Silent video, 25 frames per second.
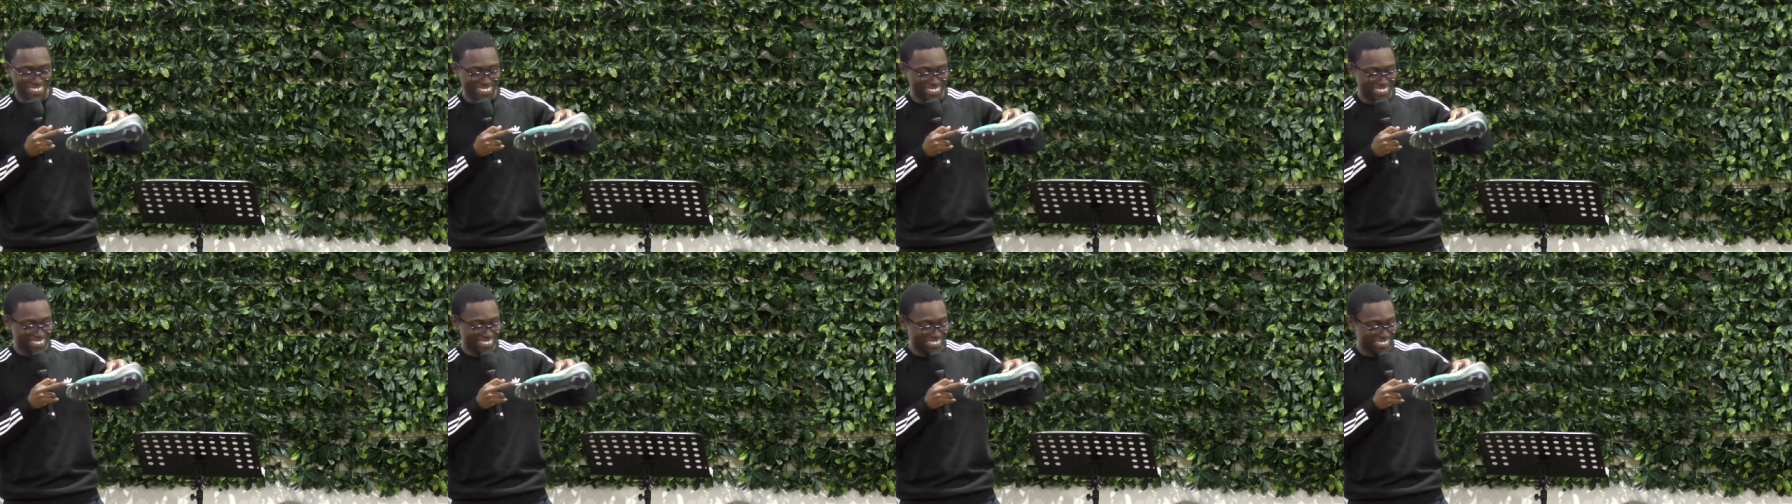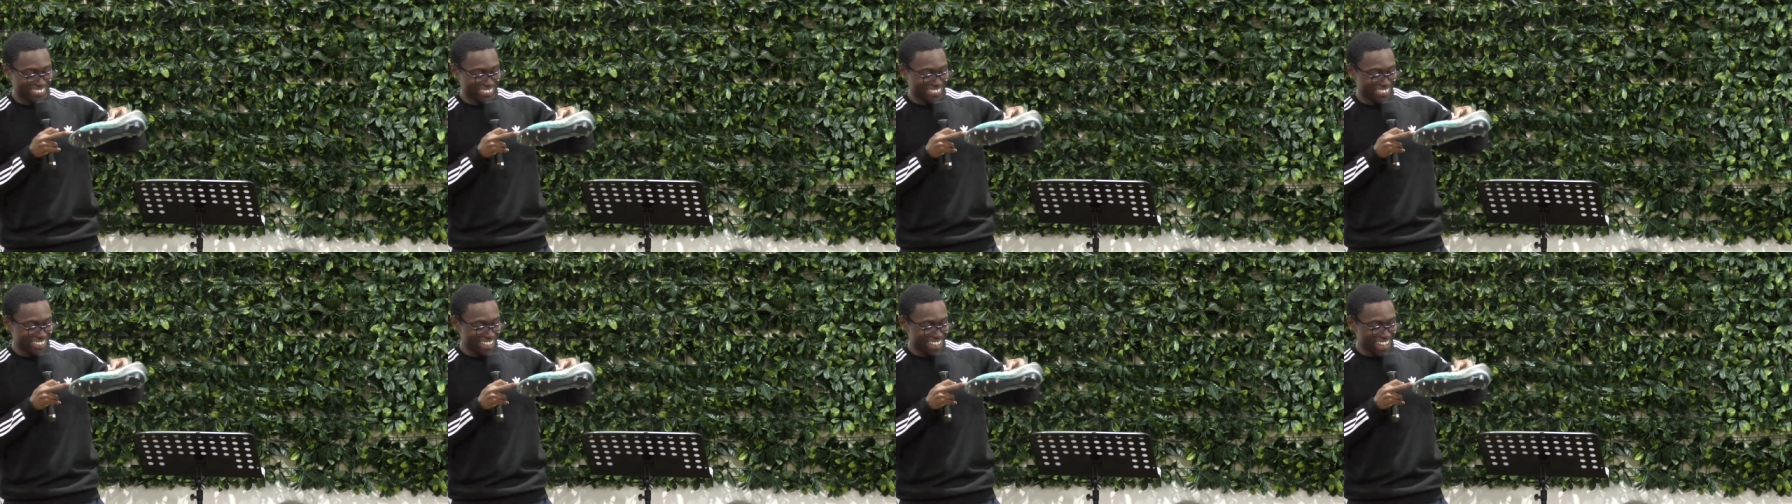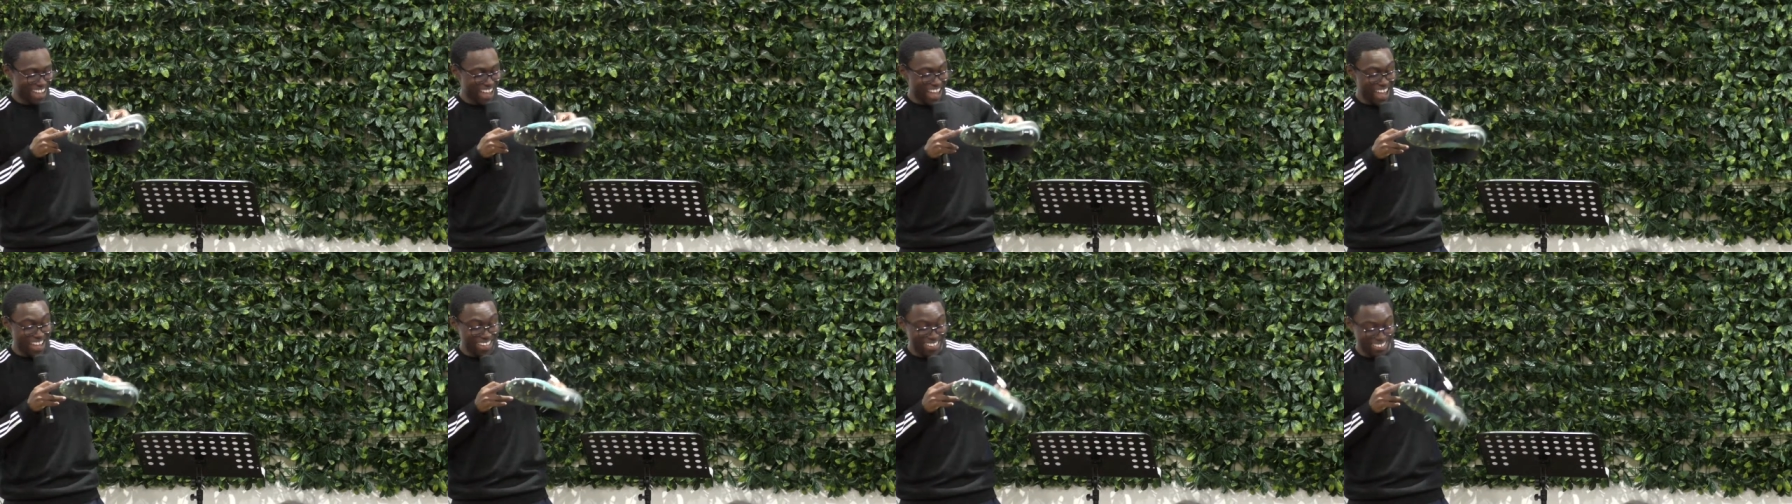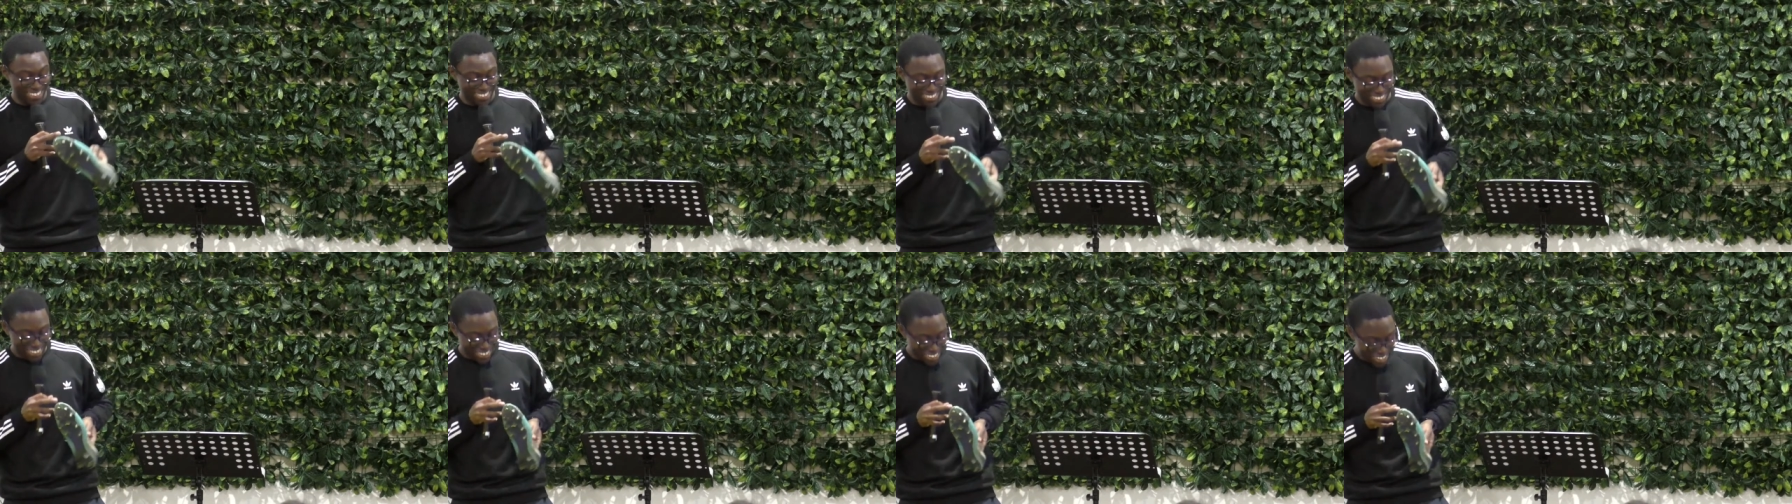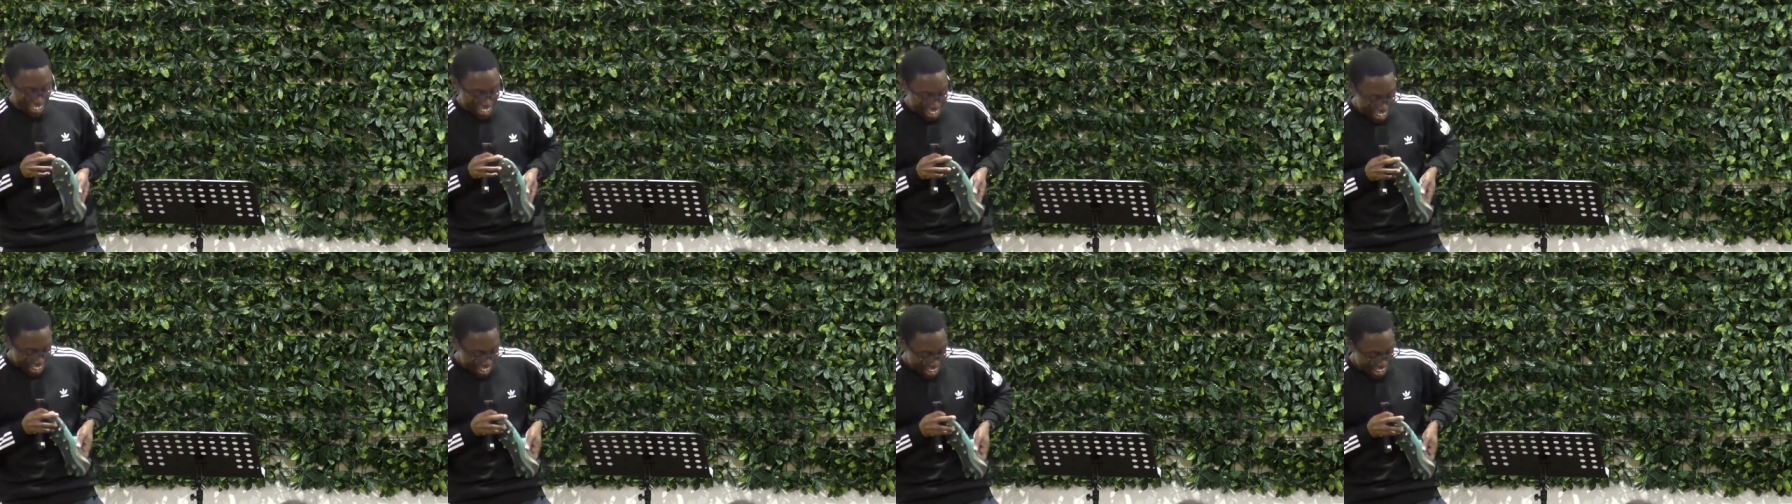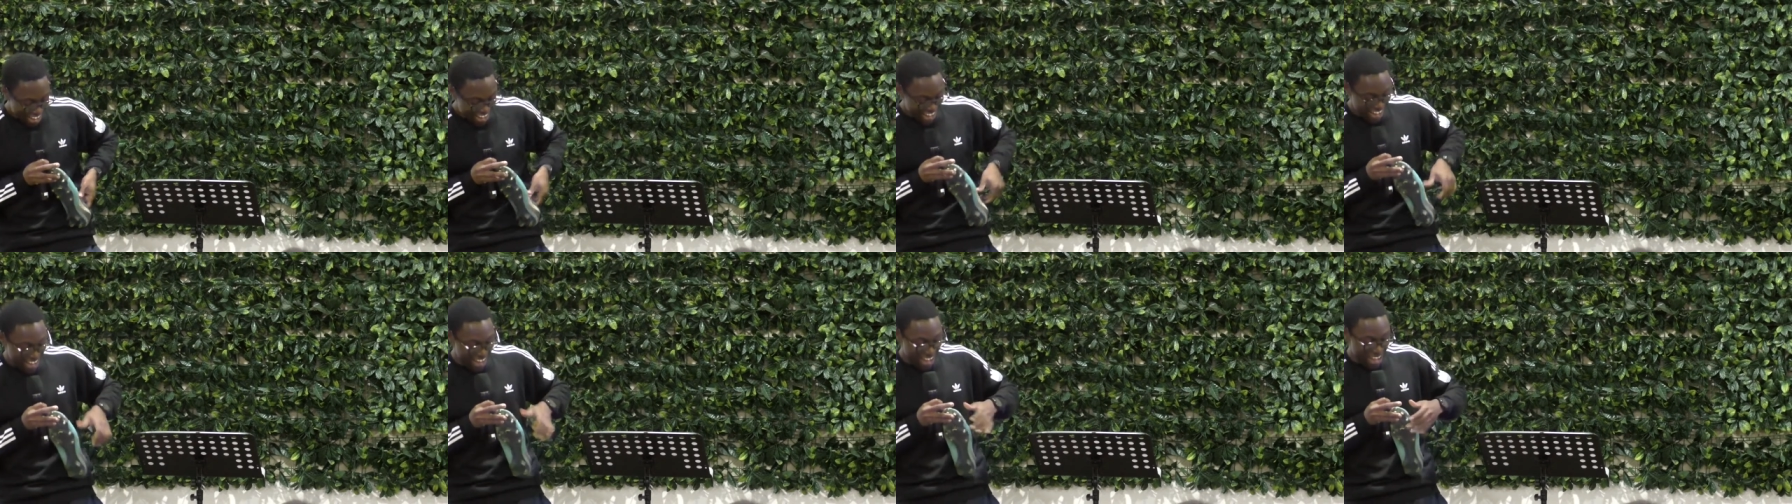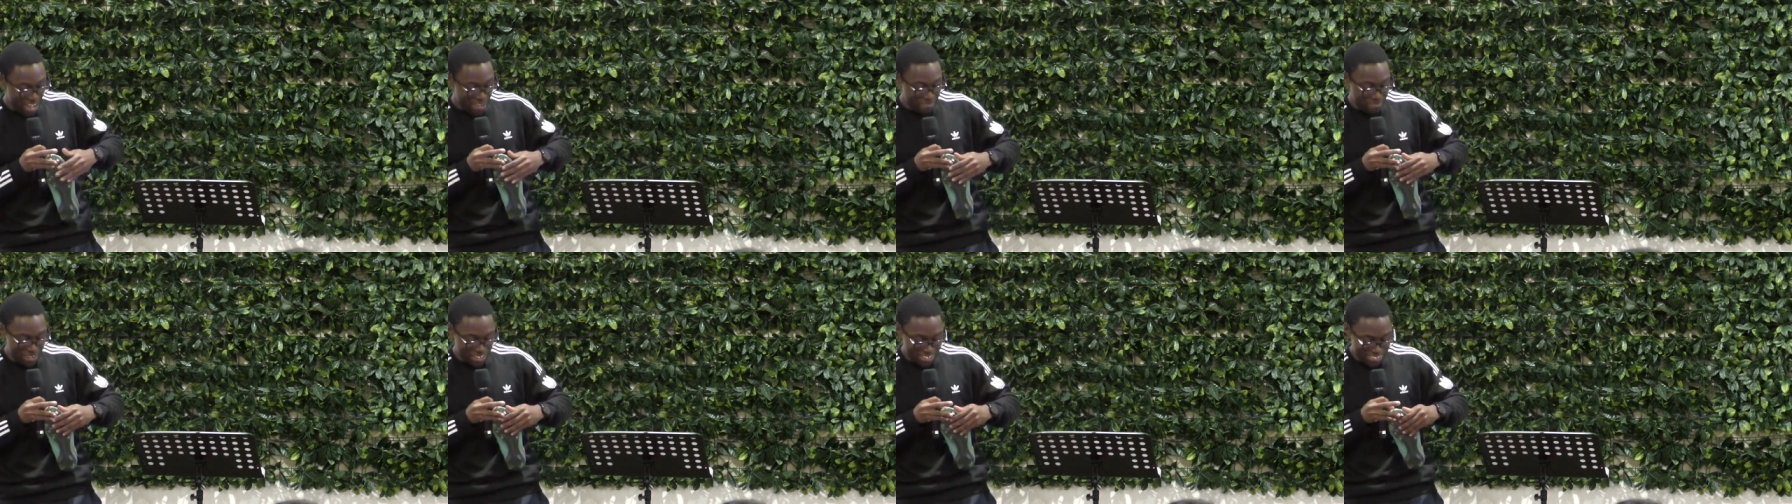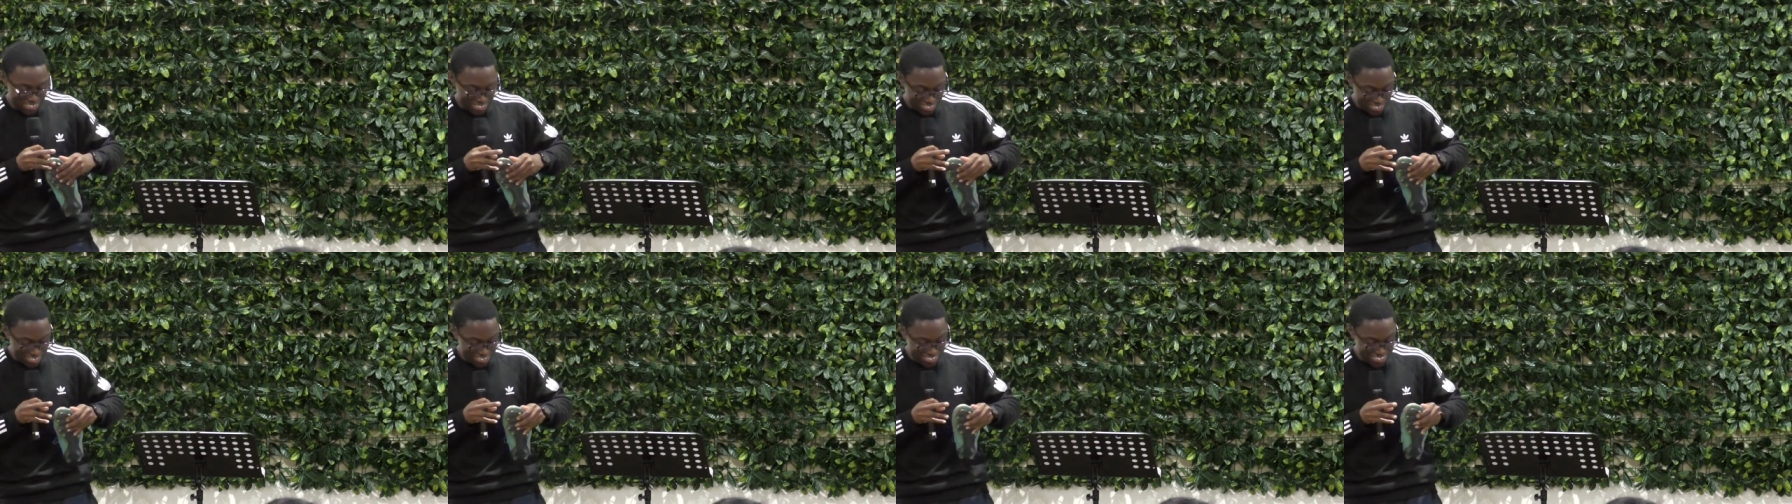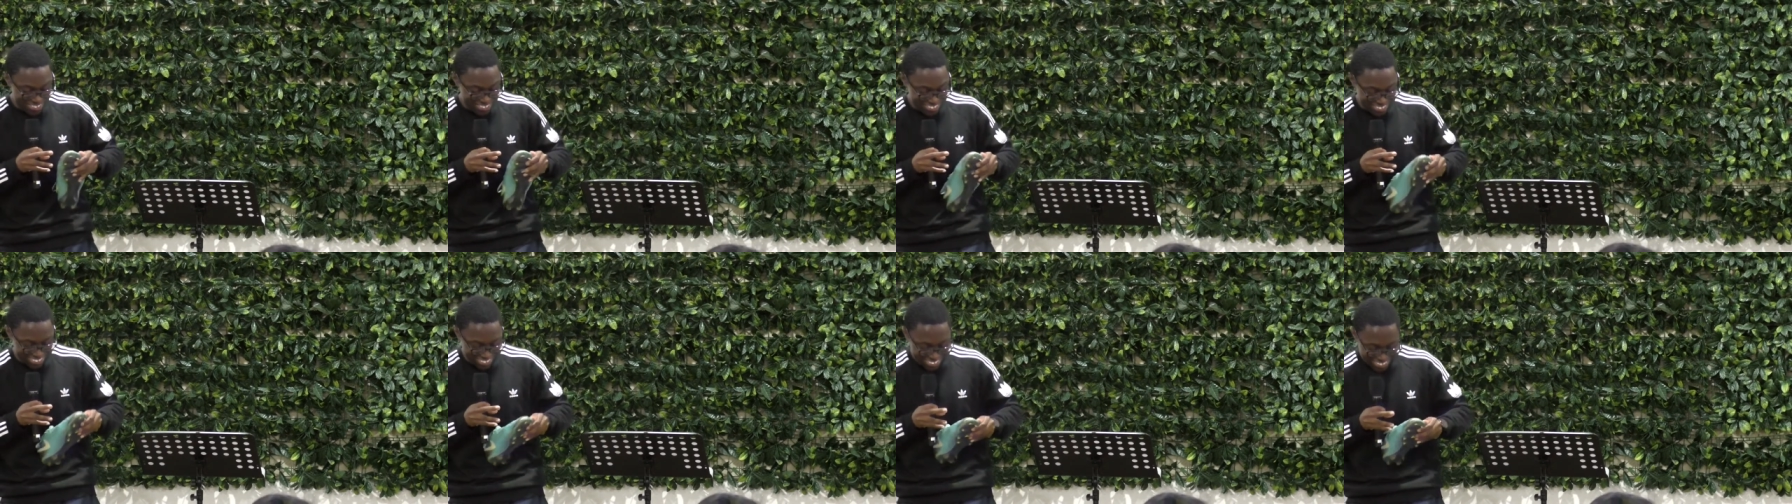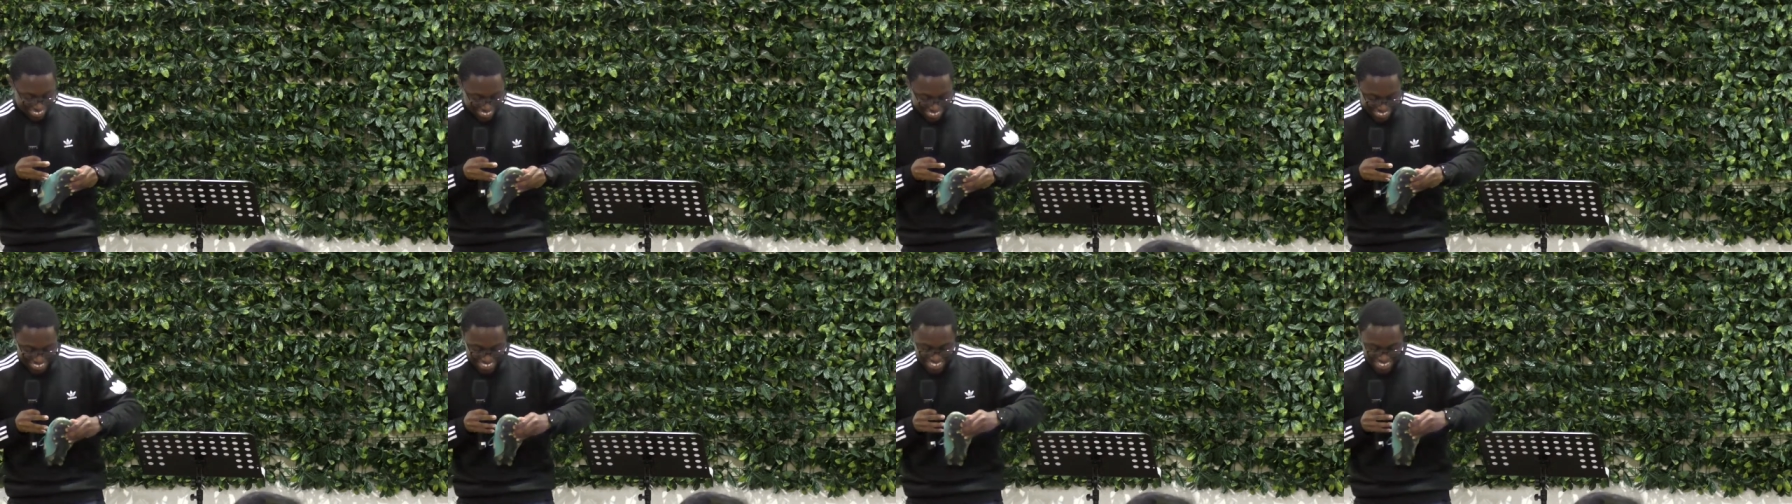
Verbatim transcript: Yeah, and, and my shoes,